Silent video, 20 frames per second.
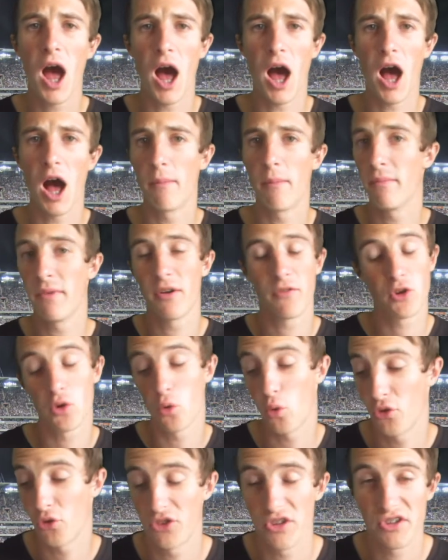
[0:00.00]
Of
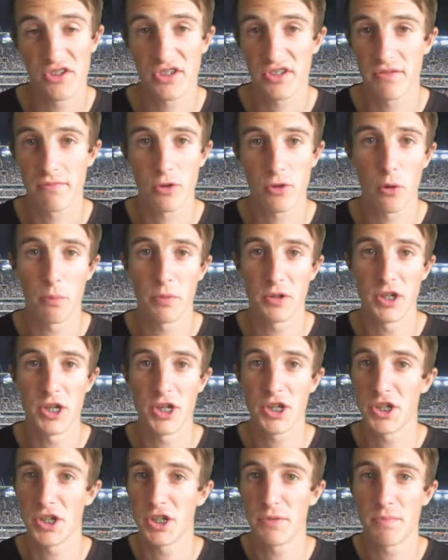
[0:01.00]
course, this
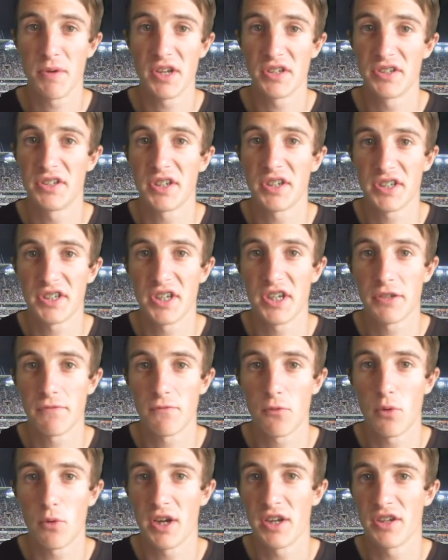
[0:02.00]
competition has been
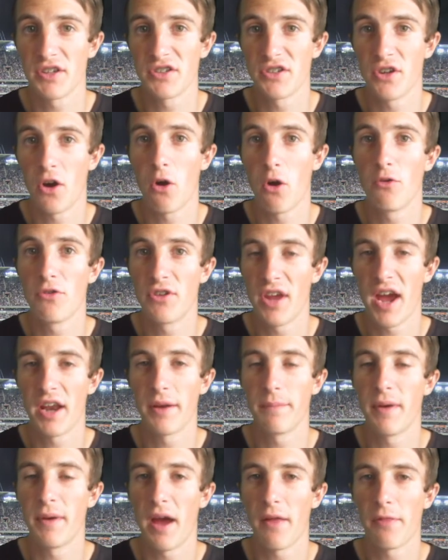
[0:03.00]
successful. It is no
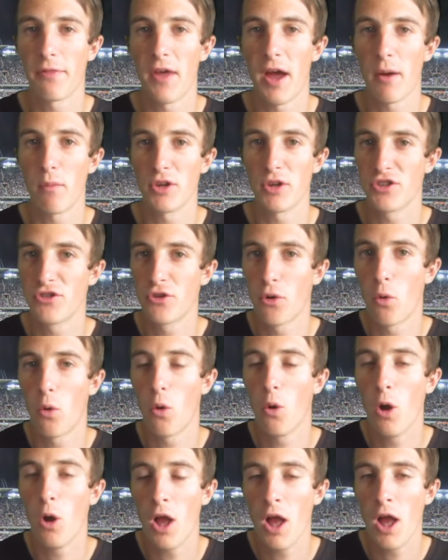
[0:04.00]
doubt about that. We
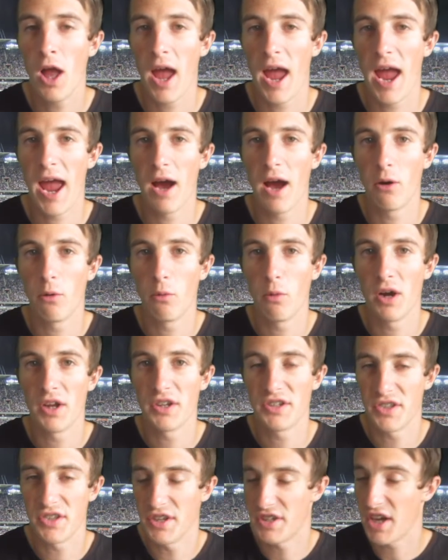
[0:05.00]
saw
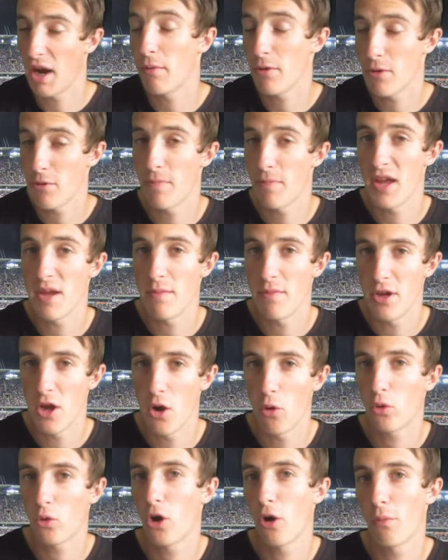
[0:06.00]
how the
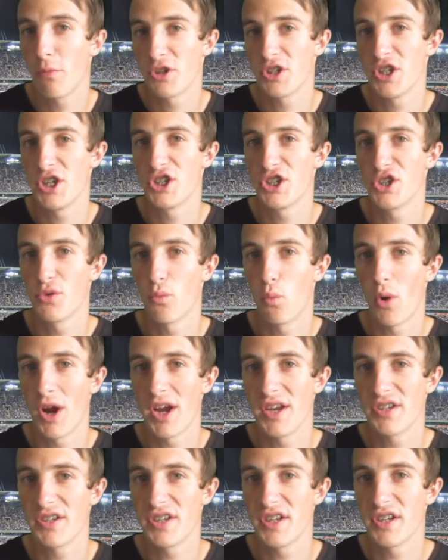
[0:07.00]
WBBL competition
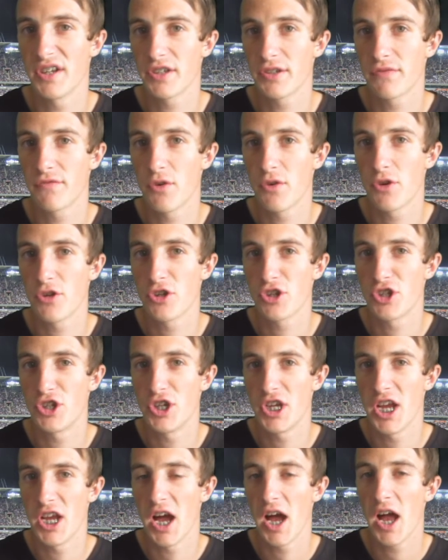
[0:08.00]
went in its first
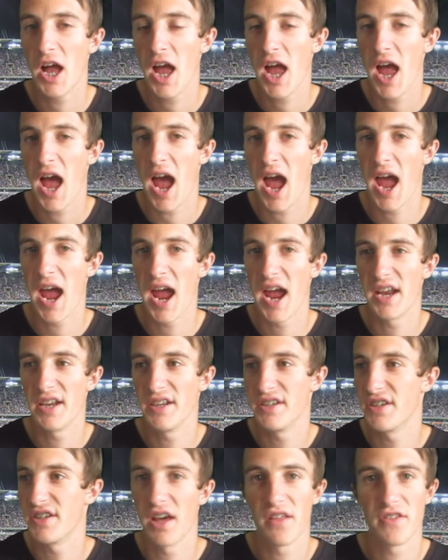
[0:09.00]
year,
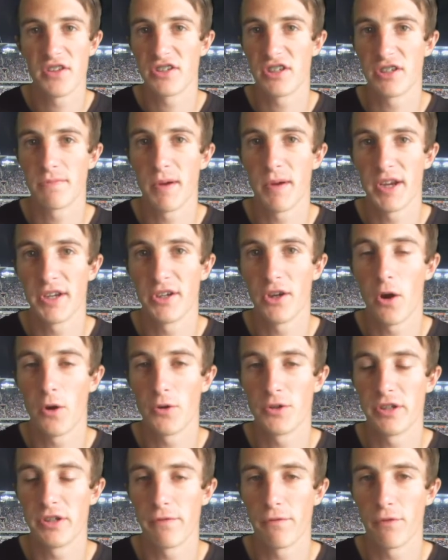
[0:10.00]
and this has been
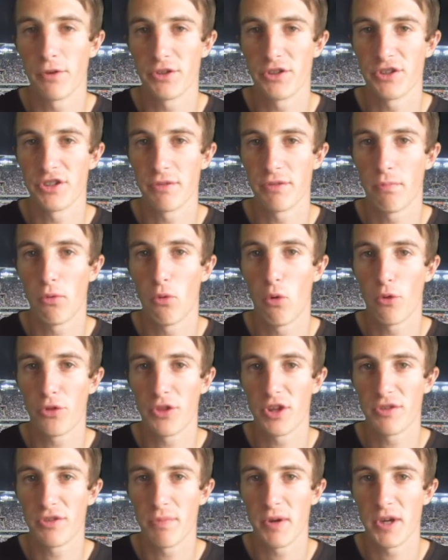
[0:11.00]
no different. The support
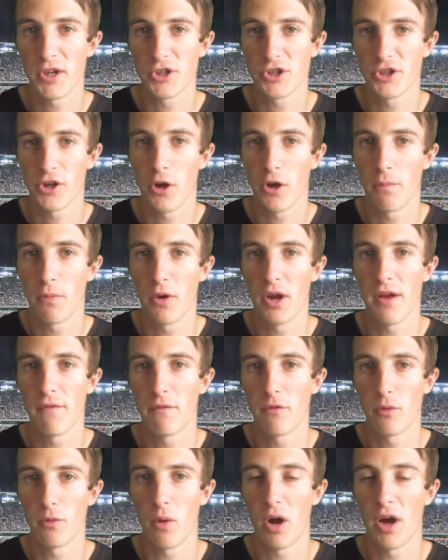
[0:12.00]
that's been shown by
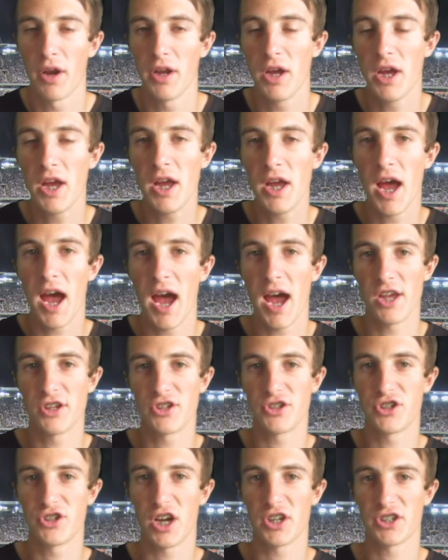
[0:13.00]
everyone
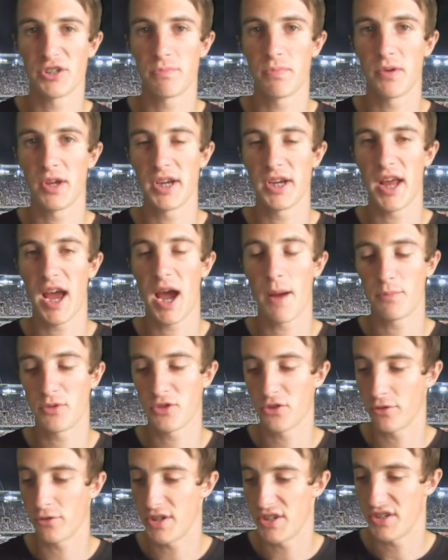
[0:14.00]
has just been
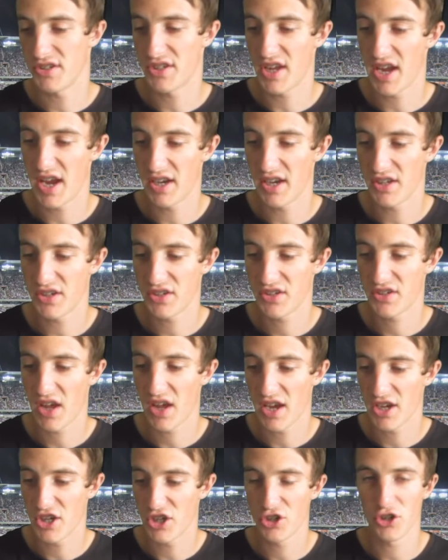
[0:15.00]
absolutely
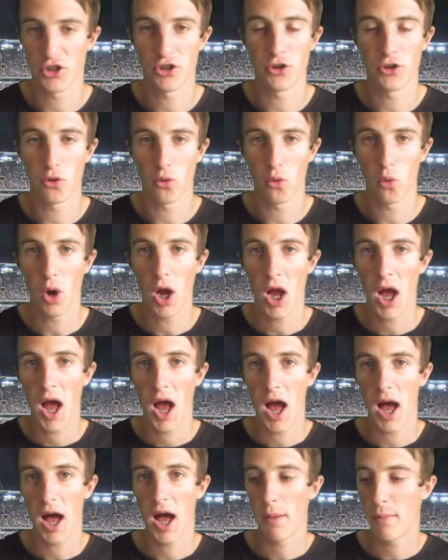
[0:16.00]
sensational.
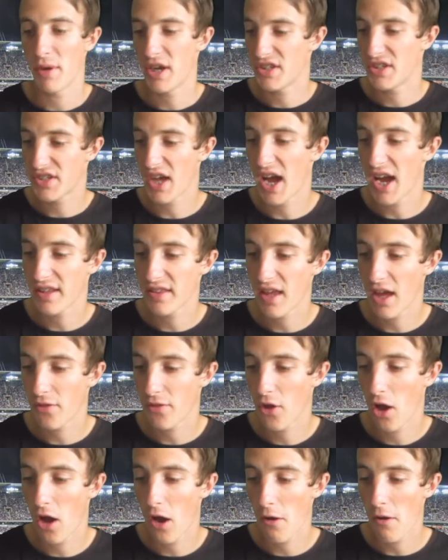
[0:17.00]
In saying
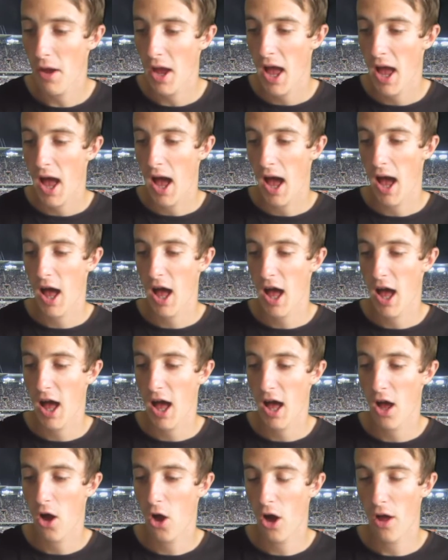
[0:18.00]
that, though,
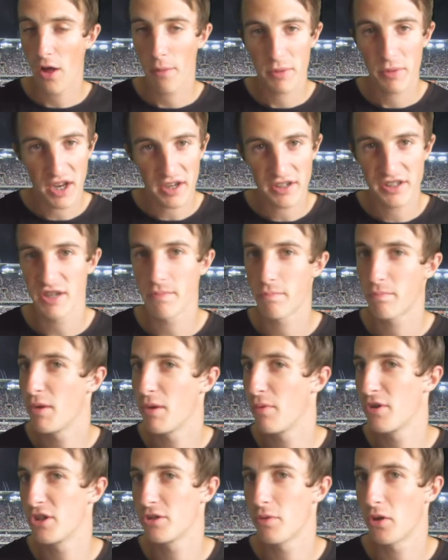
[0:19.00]
I'm going to tip
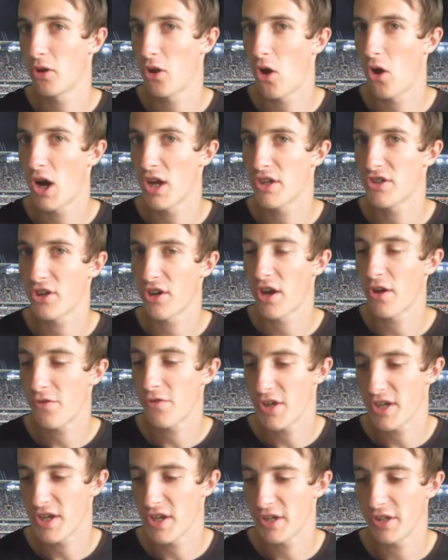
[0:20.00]
the Brisbane Lions. I
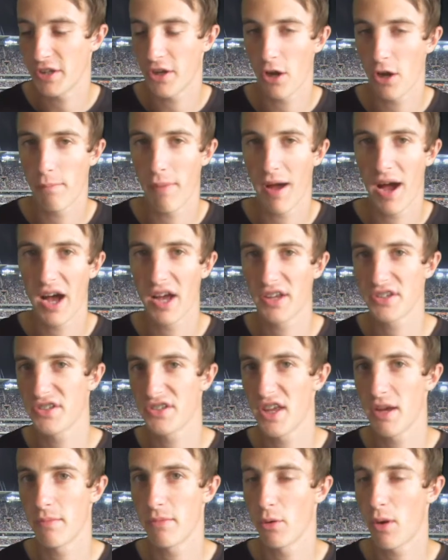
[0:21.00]
don't think you can go
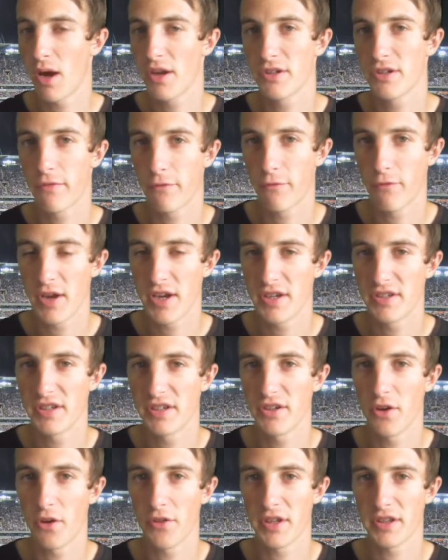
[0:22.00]
past them. They're
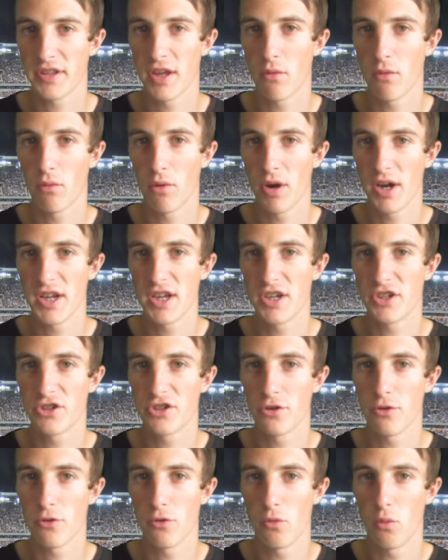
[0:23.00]
undefeated. I think they're ready
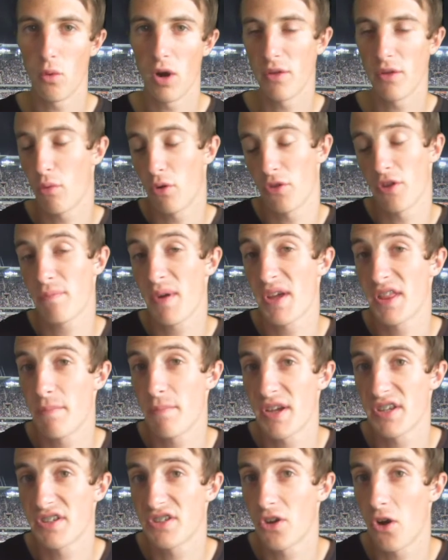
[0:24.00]
to... well, they've been the
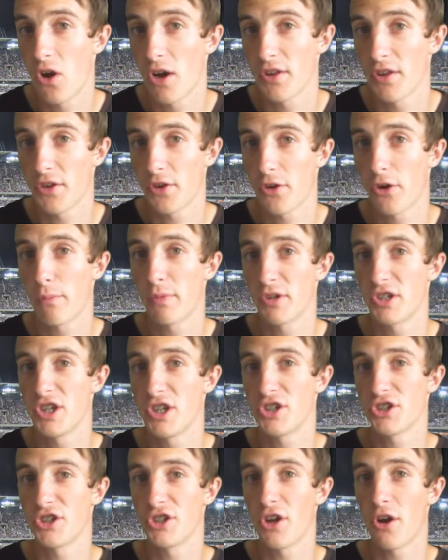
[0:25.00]
best side in the
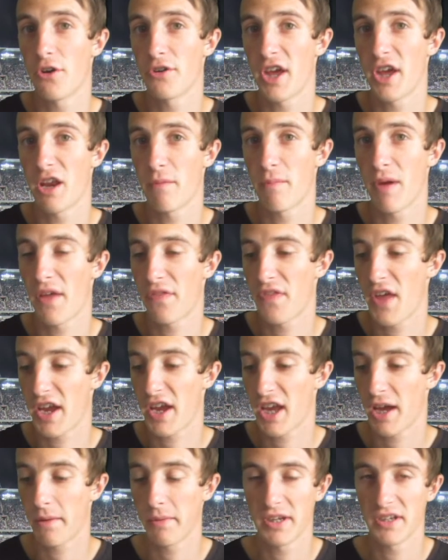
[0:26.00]
competition, no doubt about
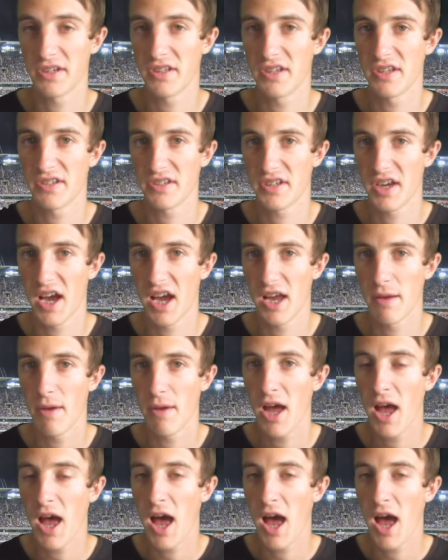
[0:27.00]
that coming into this game.